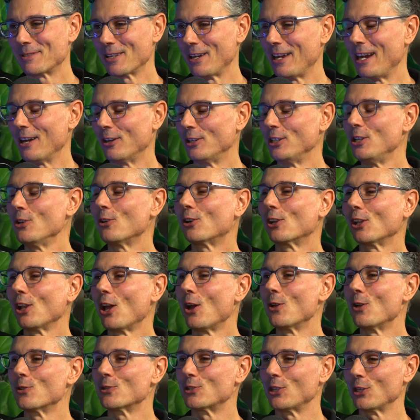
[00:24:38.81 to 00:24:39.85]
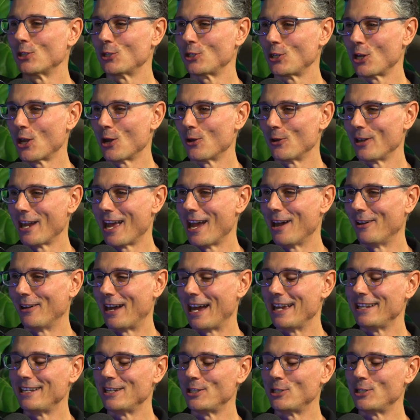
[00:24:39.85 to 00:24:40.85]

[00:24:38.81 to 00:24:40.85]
so here, you close the show now. I did